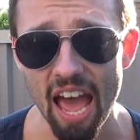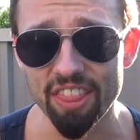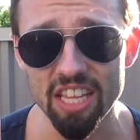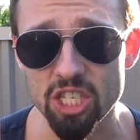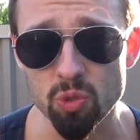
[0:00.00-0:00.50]

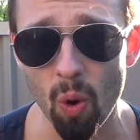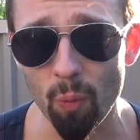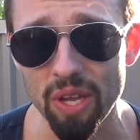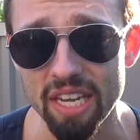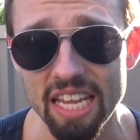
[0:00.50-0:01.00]
and this is what
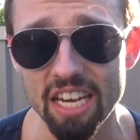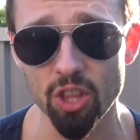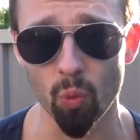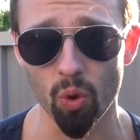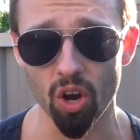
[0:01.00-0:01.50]
we need in
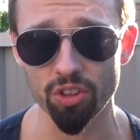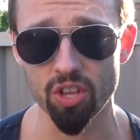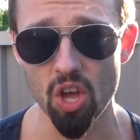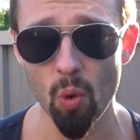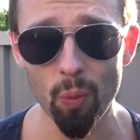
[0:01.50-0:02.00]
the world.
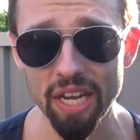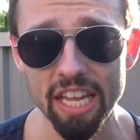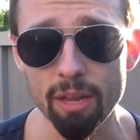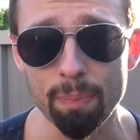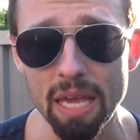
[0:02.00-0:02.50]
We
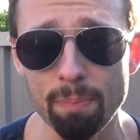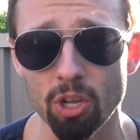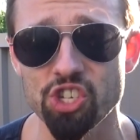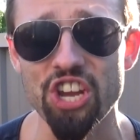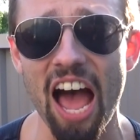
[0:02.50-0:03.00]
need
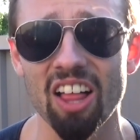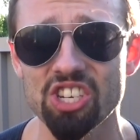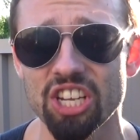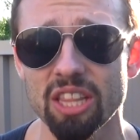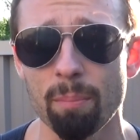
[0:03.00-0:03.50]
people
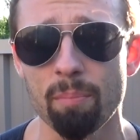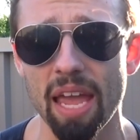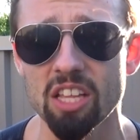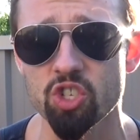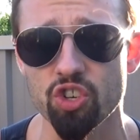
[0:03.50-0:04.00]
challenging the
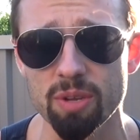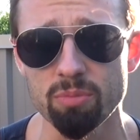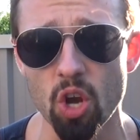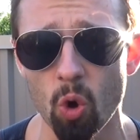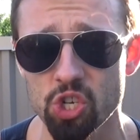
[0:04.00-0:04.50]

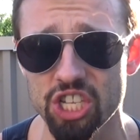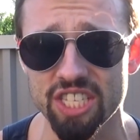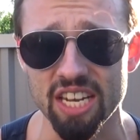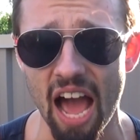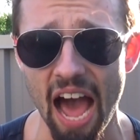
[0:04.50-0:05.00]
mainstream
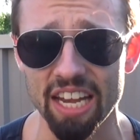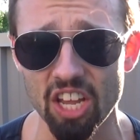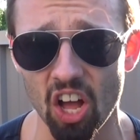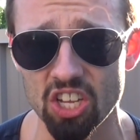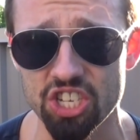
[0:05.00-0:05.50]
notions and
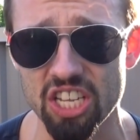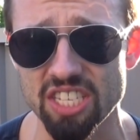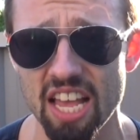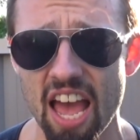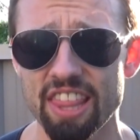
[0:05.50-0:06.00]

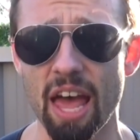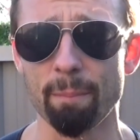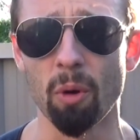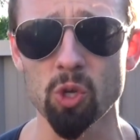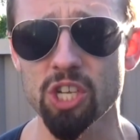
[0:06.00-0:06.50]
ideologies
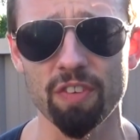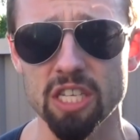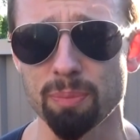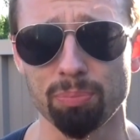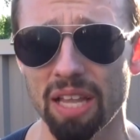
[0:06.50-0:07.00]
that most of
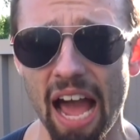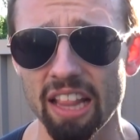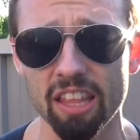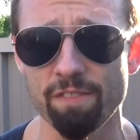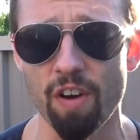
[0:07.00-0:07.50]
us
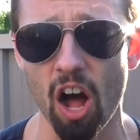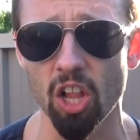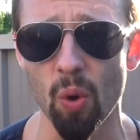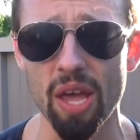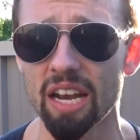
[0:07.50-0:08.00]
blindly
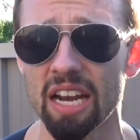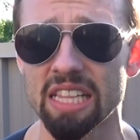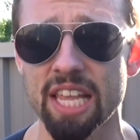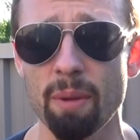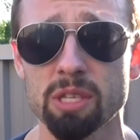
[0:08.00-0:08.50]
follow in an
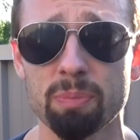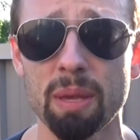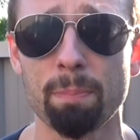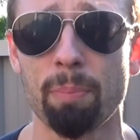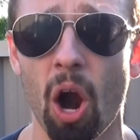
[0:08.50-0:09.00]
attempt to
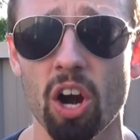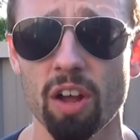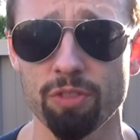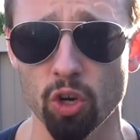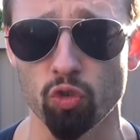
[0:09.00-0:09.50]
be part
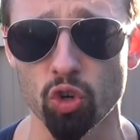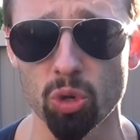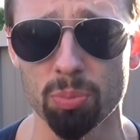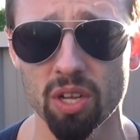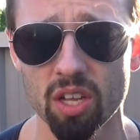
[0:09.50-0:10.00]
of the
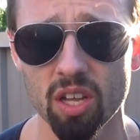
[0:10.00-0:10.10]
group.